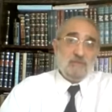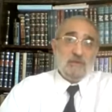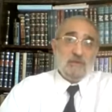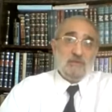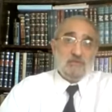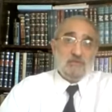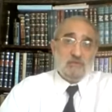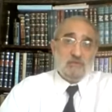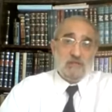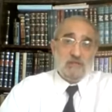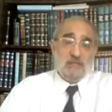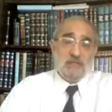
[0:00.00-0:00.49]

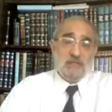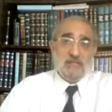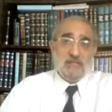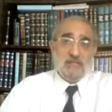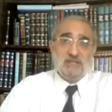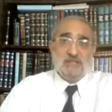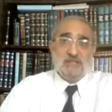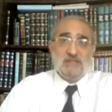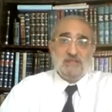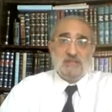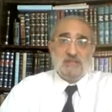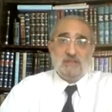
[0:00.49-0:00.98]

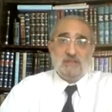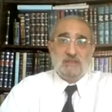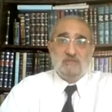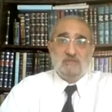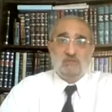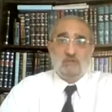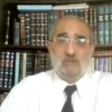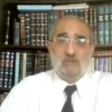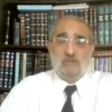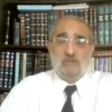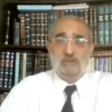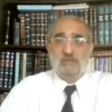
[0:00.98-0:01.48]
religions in the
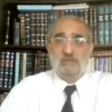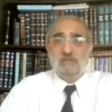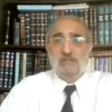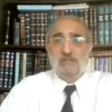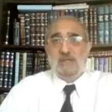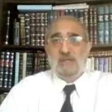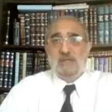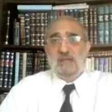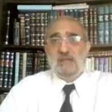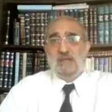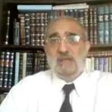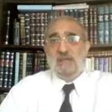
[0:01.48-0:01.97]
world.
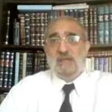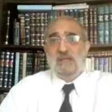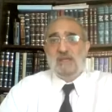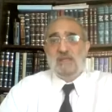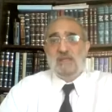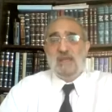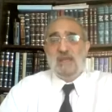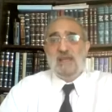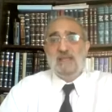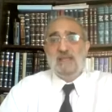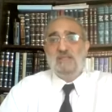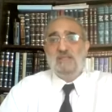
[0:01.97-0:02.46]

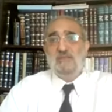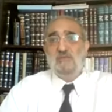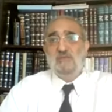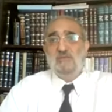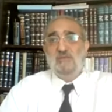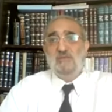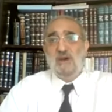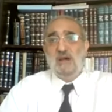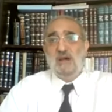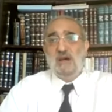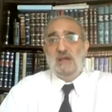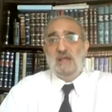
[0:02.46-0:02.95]
That's
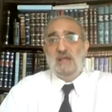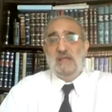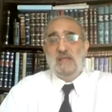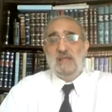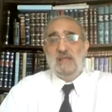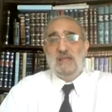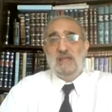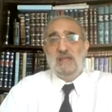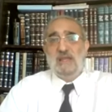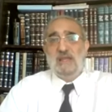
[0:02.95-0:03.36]
why,